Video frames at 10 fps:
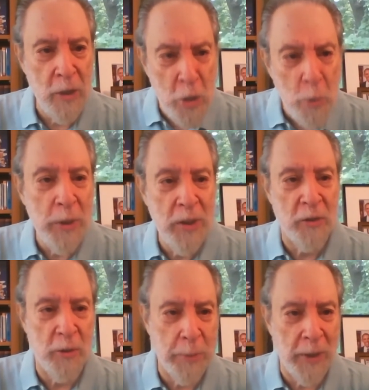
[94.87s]
You were
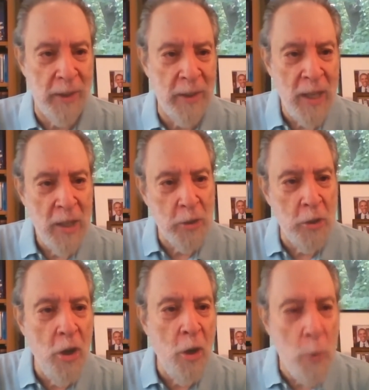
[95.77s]
disciplined to
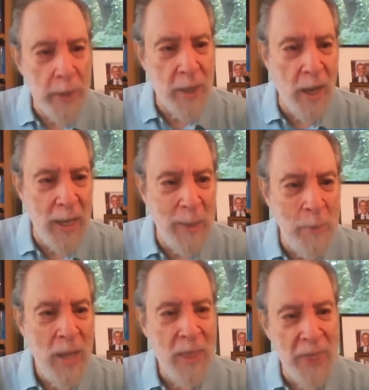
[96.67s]
know what time
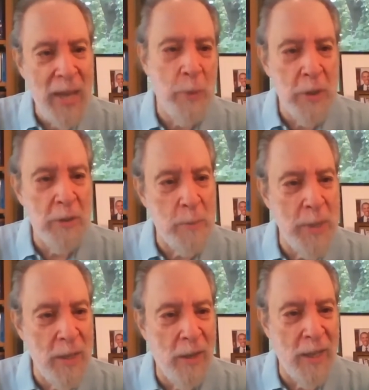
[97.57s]
they were going to
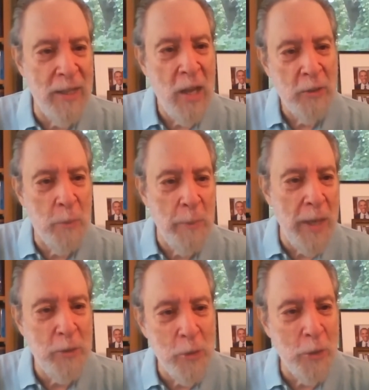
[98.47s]
be on, to
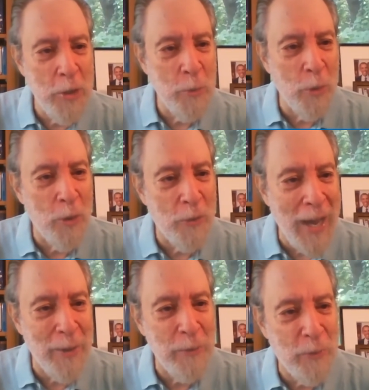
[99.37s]
make sure you were
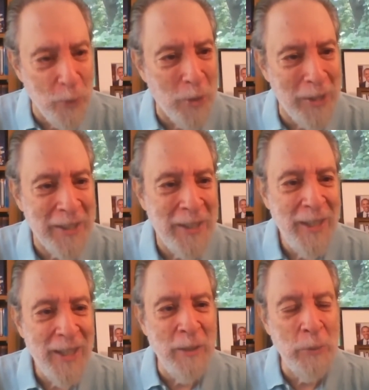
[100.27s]
around for it.
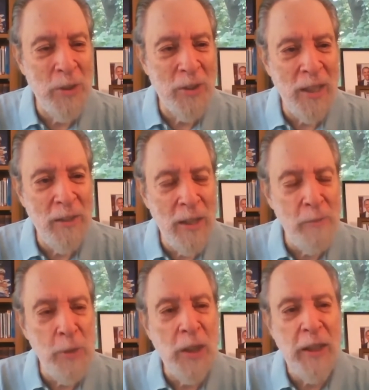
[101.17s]
It
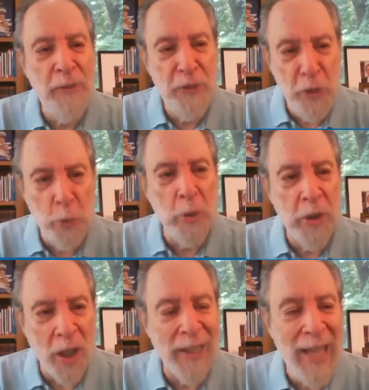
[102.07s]
really fueled a
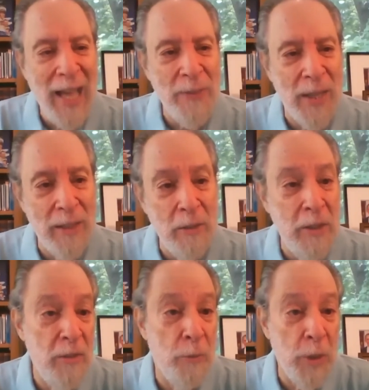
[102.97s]
lot that you
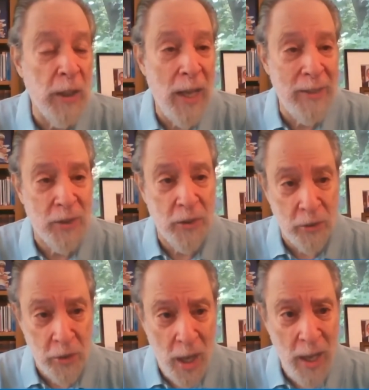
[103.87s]
didn't realize at the
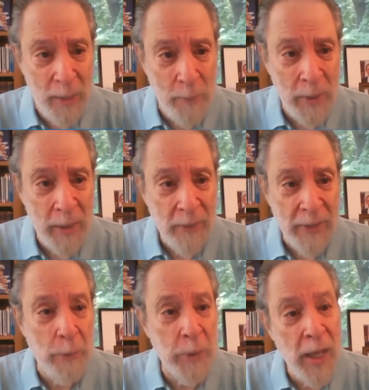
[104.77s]
time
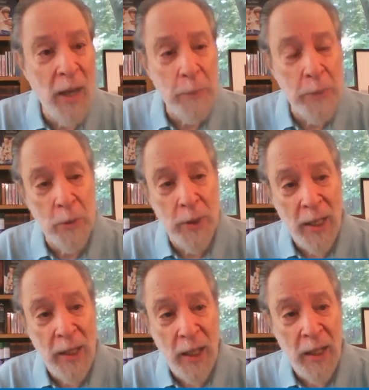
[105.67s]
that would help you
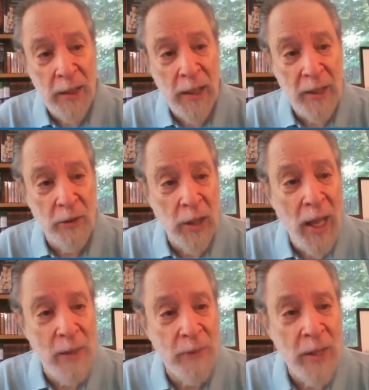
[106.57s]
in later
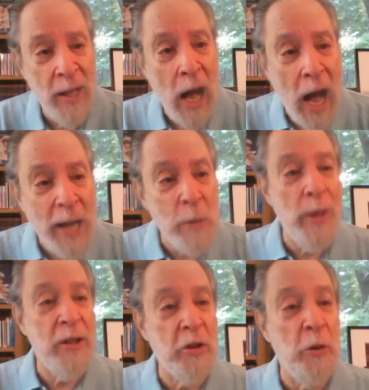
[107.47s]
life. I
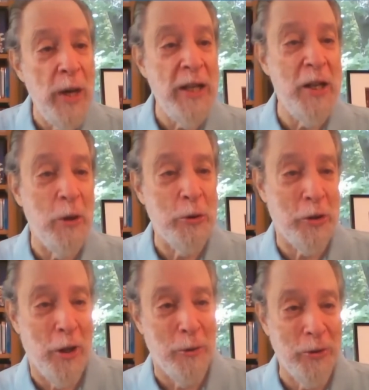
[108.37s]
went to radio
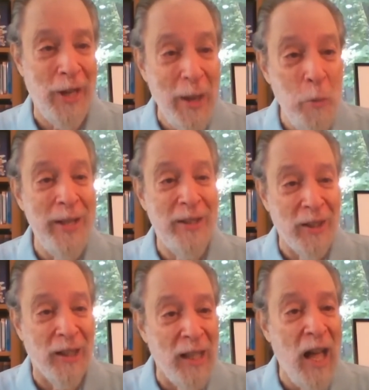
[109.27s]
shows. I went to
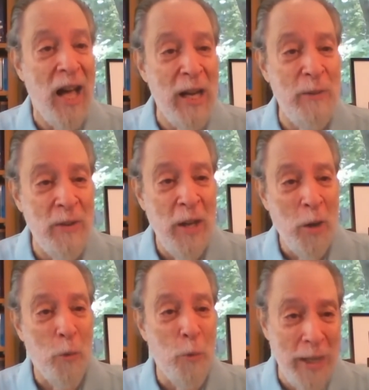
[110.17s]
live
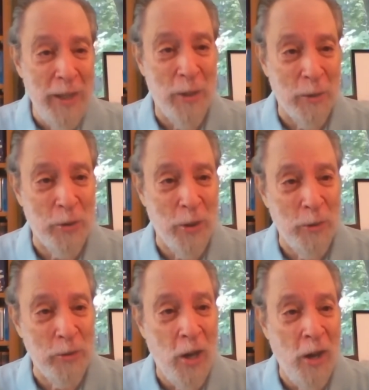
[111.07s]
radio
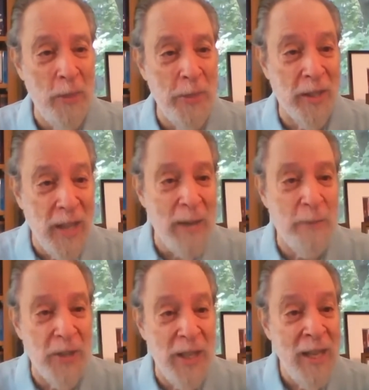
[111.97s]
shows. Arthur
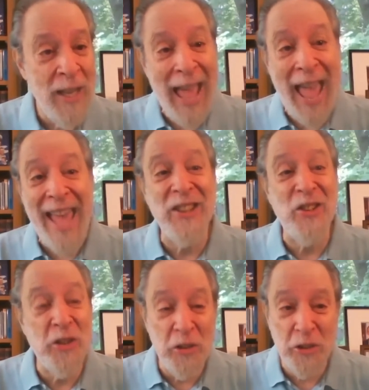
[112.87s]
Godfrey, his
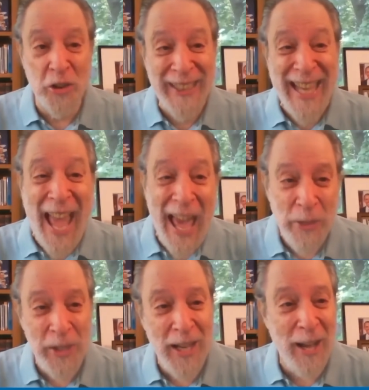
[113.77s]
sister,
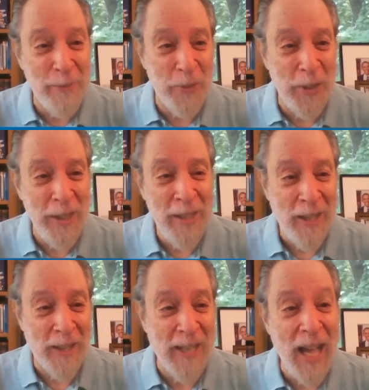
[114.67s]
Kathy Godfrey,
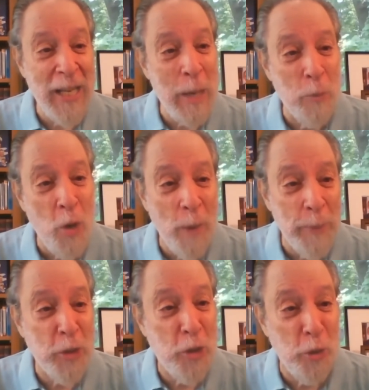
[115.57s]
a guy named
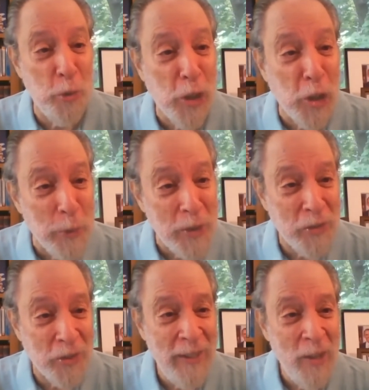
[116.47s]
Robert Q.
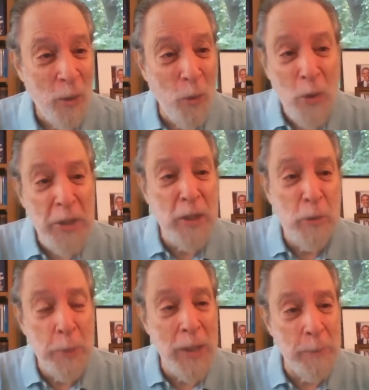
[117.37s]
Lewis, all these
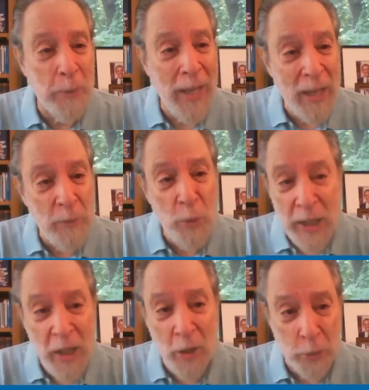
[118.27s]
people had
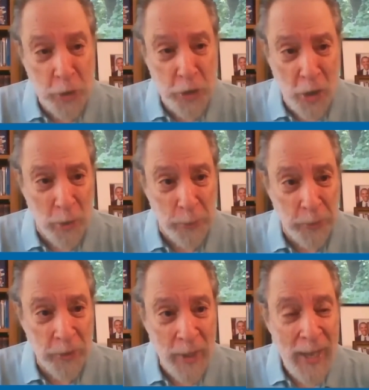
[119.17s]
radio
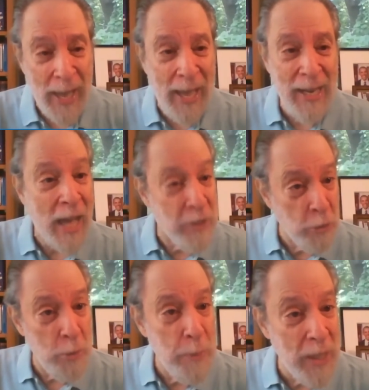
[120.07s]
shows, and you
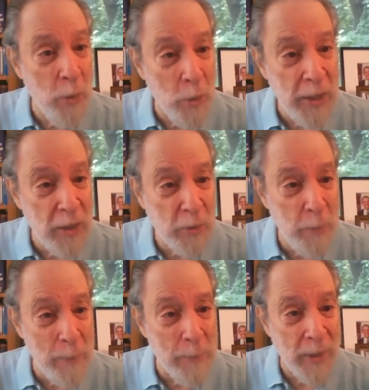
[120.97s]
could be an audience member.